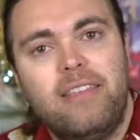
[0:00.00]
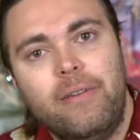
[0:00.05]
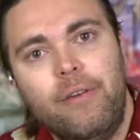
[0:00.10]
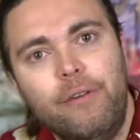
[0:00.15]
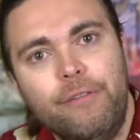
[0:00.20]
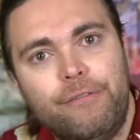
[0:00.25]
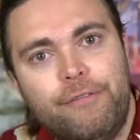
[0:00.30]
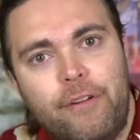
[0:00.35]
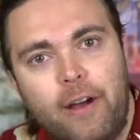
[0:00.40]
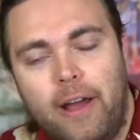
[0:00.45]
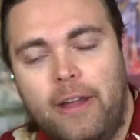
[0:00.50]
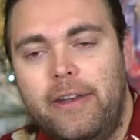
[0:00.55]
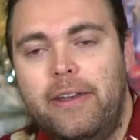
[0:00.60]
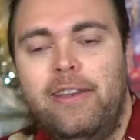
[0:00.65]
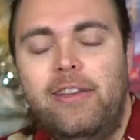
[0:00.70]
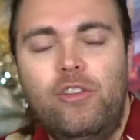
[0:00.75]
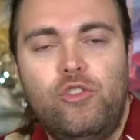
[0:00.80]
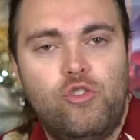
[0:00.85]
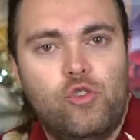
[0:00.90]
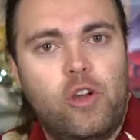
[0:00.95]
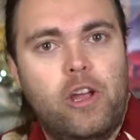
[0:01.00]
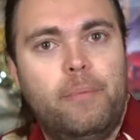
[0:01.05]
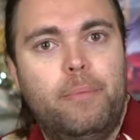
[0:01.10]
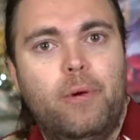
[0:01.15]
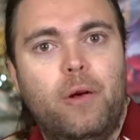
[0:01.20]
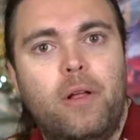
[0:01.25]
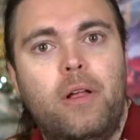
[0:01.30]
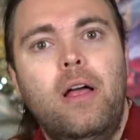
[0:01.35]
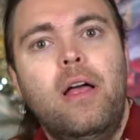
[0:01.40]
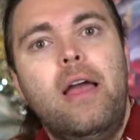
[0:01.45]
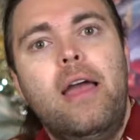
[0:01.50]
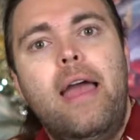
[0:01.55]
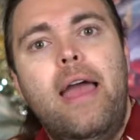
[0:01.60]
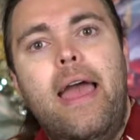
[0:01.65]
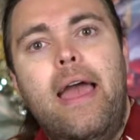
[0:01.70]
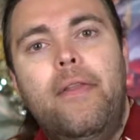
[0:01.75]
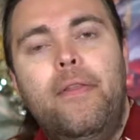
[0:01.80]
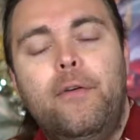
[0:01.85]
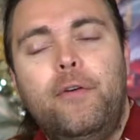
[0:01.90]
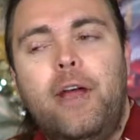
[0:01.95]
They are fun and enjoyable,
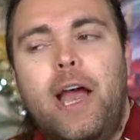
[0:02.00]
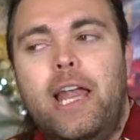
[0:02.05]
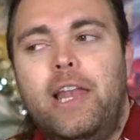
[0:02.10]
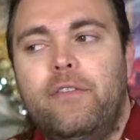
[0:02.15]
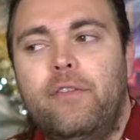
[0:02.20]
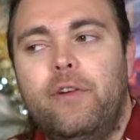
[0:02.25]
and they're kind